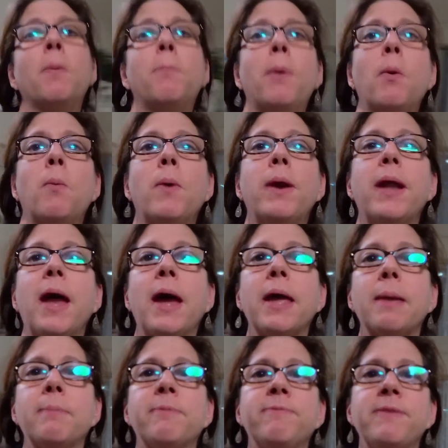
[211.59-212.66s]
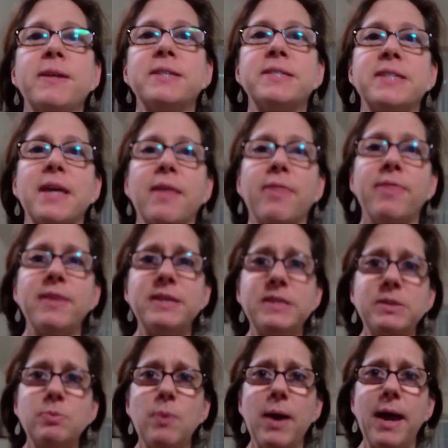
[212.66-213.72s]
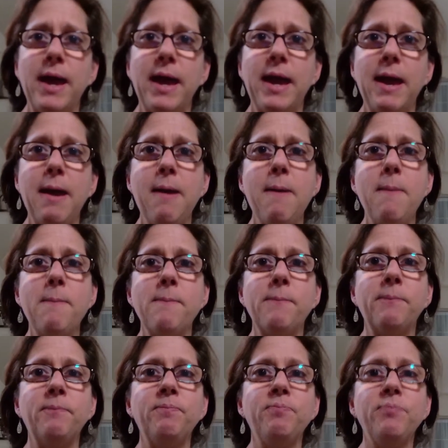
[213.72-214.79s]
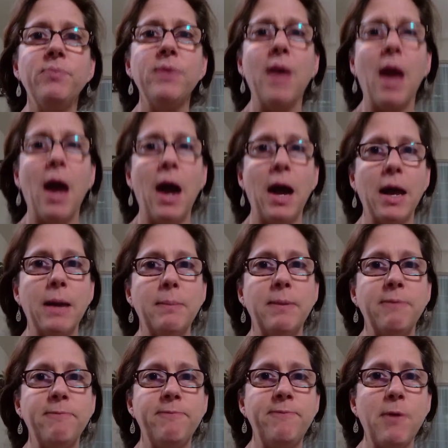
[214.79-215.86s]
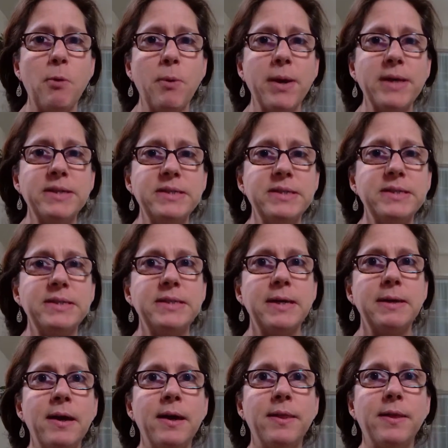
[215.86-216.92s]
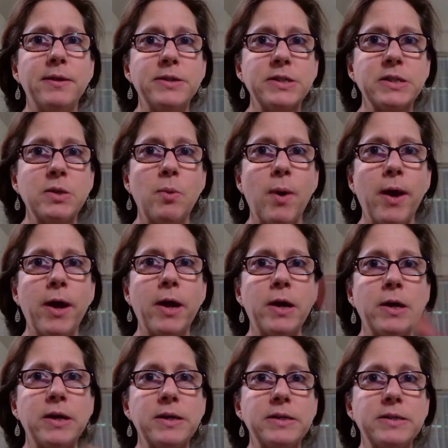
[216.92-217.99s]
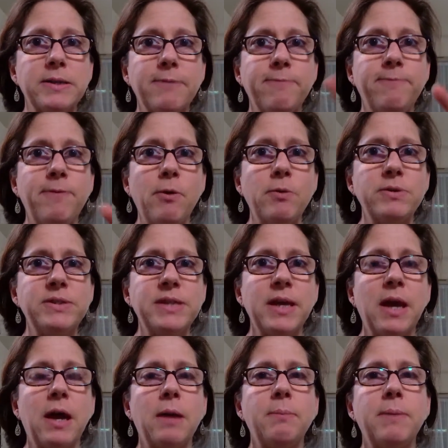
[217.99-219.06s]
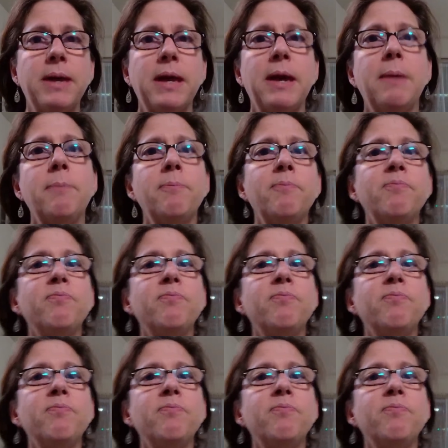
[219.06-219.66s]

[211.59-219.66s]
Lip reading: But when I am facing this way, I am in focus. The square is focusing on me.